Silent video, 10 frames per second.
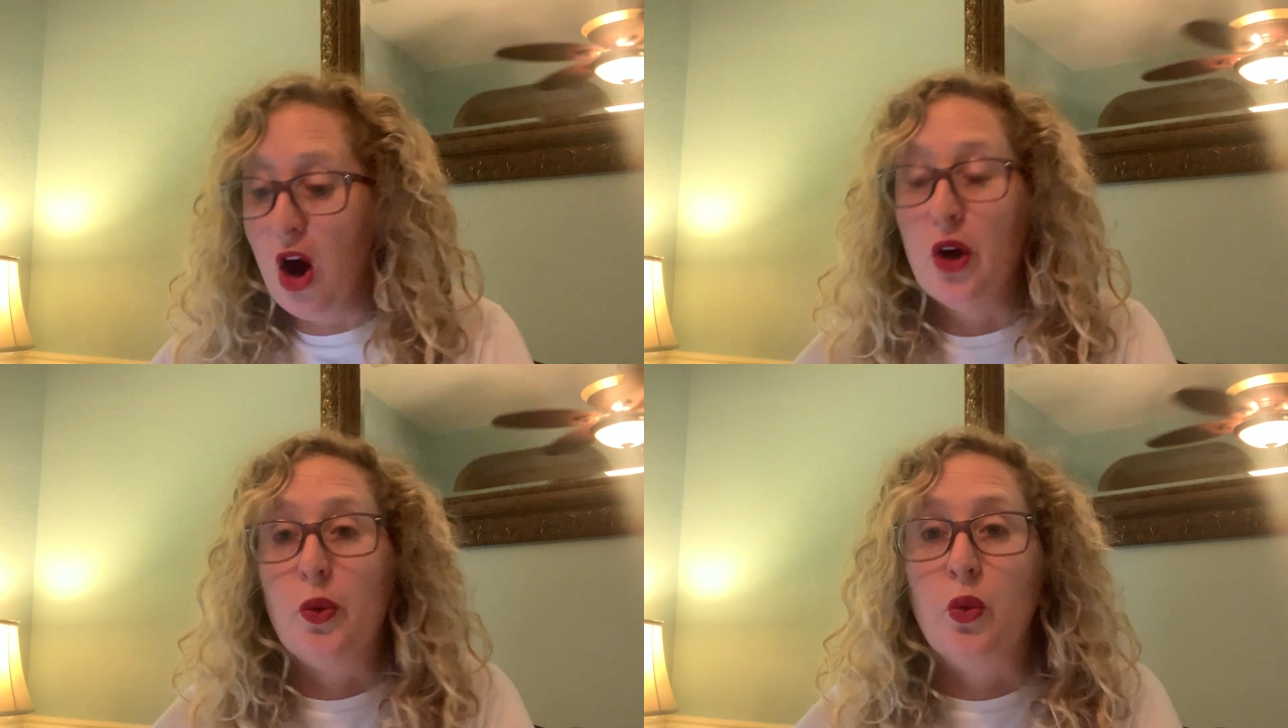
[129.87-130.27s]

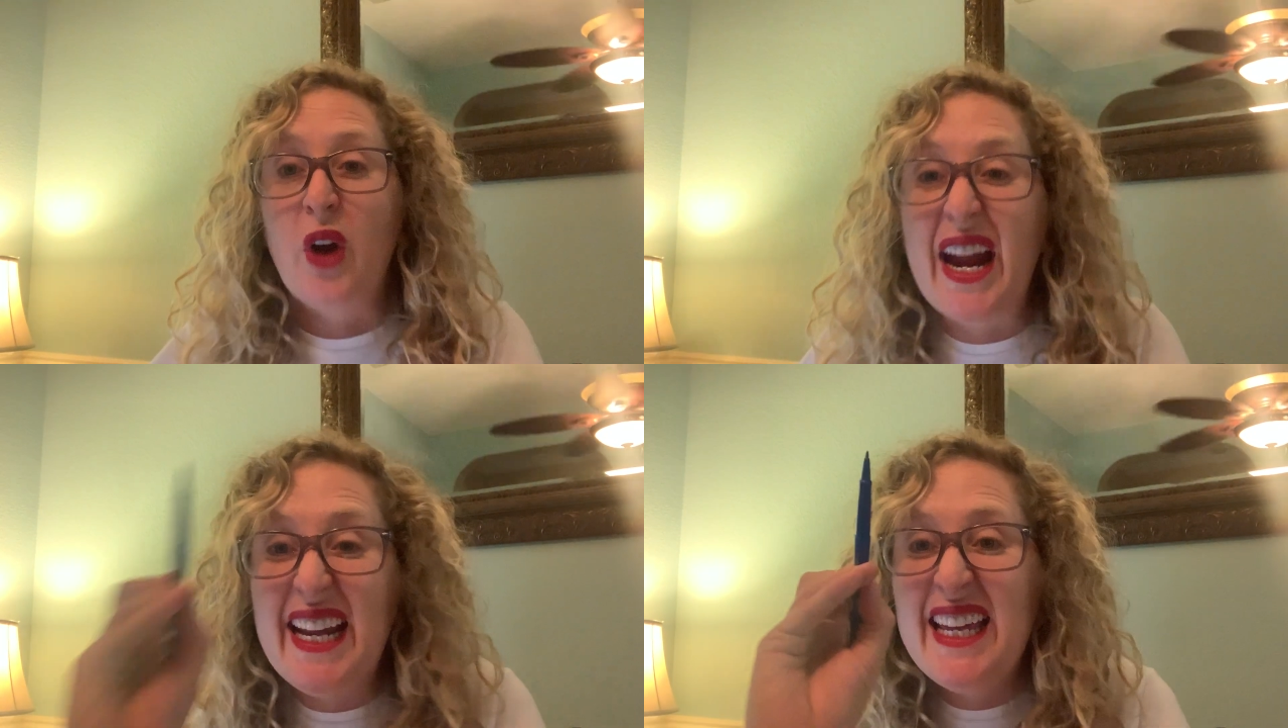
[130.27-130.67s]
are
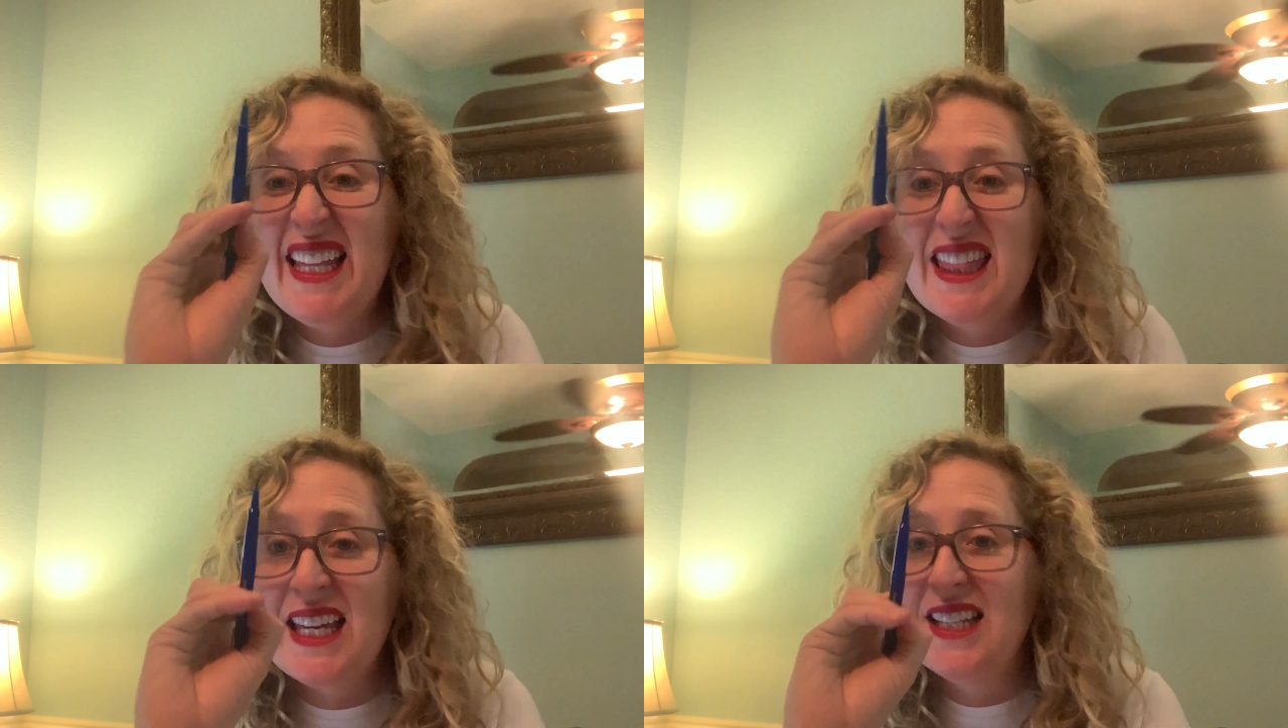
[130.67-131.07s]

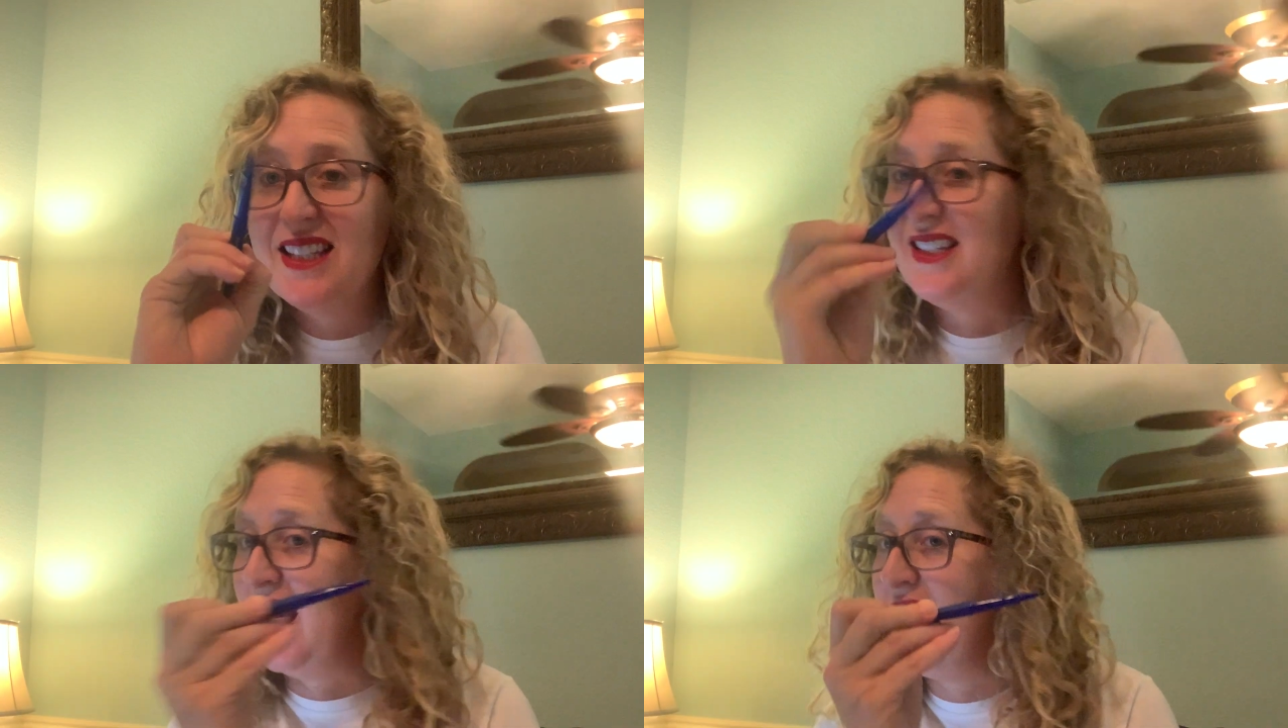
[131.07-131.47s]
writing
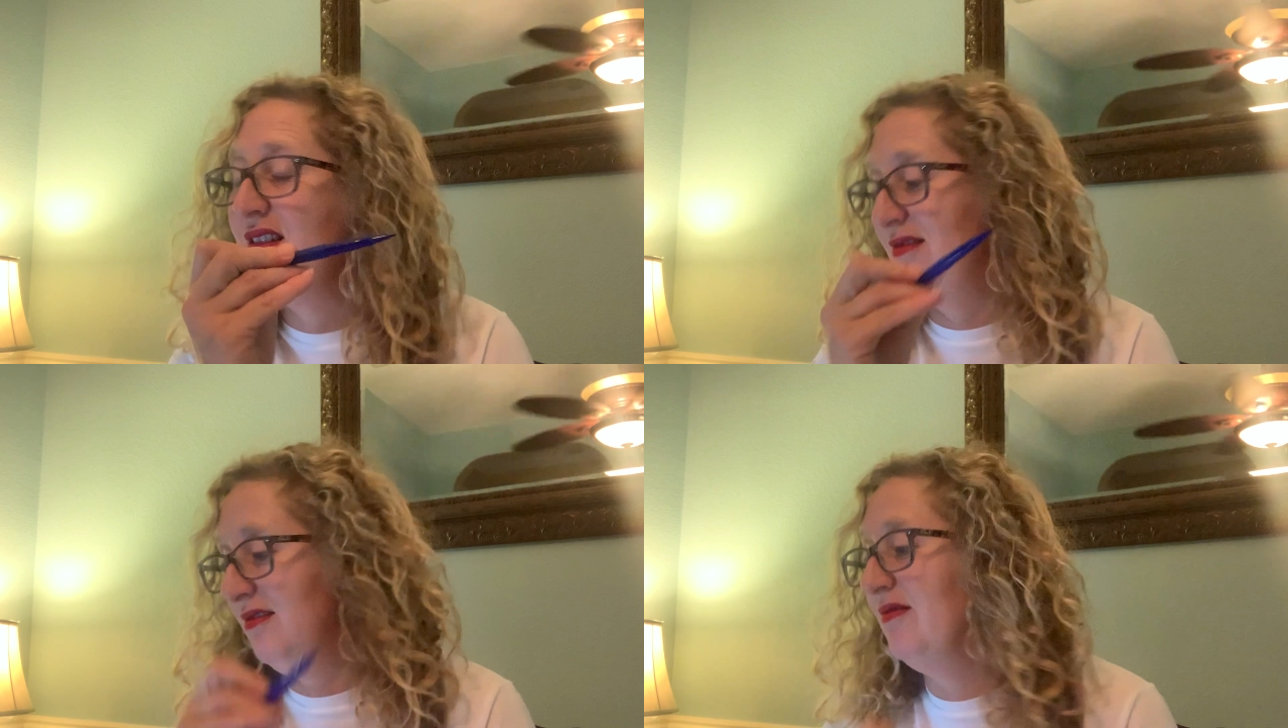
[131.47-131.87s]
things
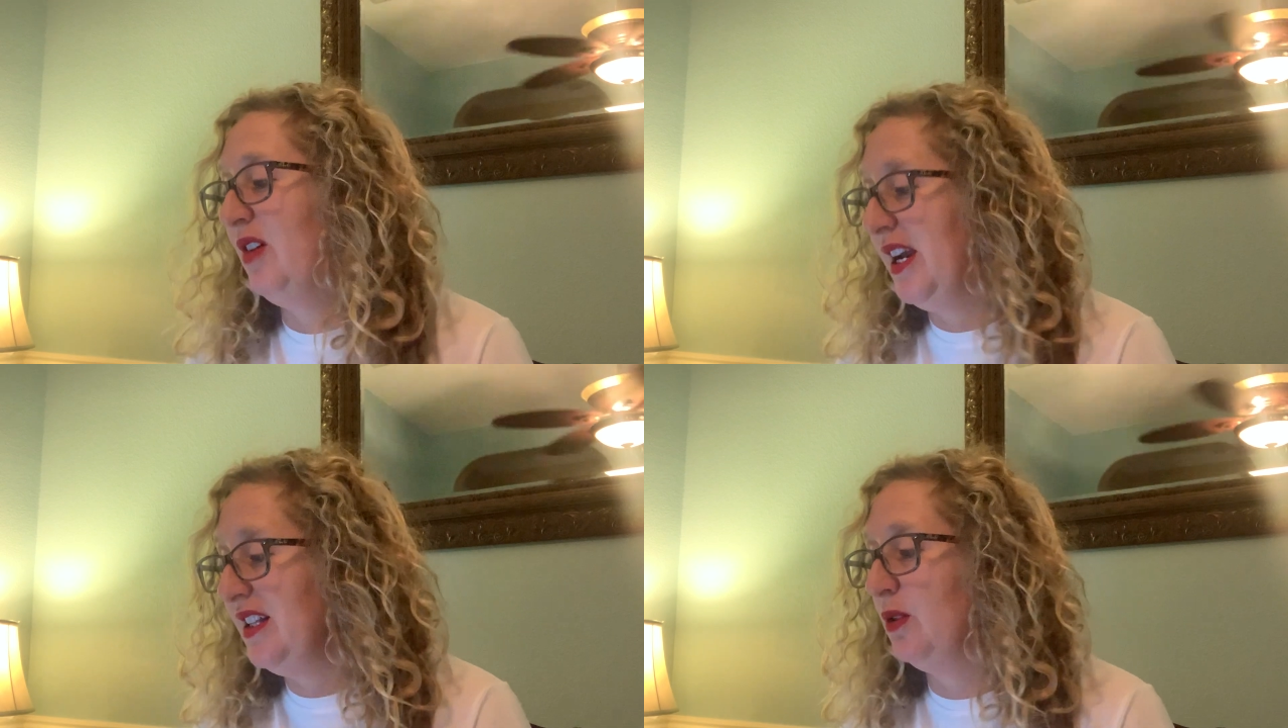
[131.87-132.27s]
down, right?